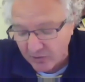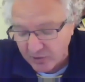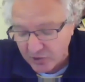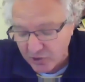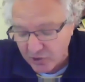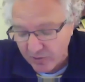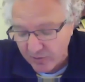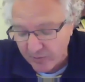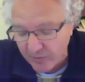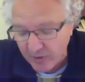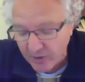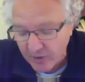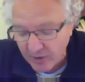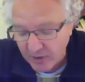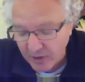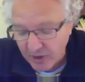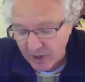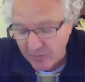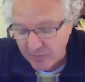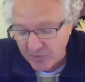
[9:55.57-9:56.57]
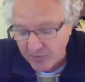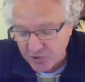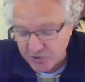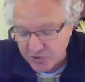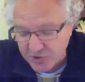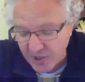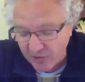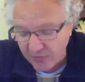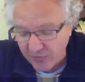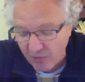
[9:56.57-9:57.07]
can you image
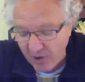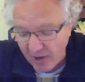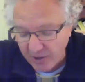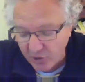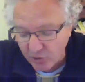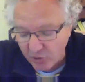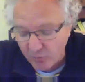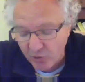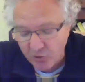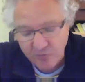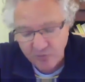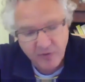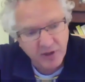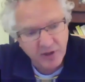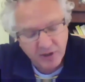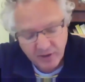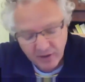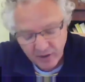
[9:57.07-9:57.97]
yourself running or moving?